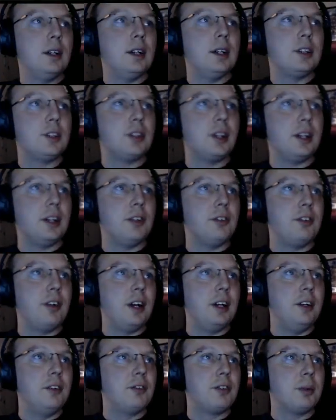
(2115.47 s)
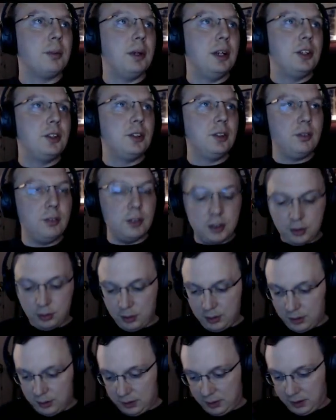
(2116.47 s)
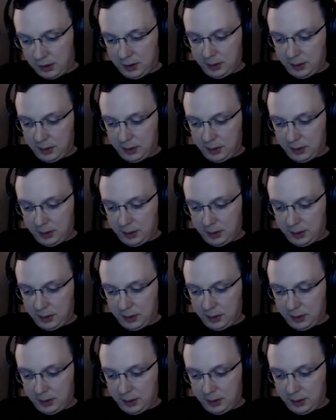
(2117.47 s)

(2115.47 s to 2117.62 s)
trying to find information, which was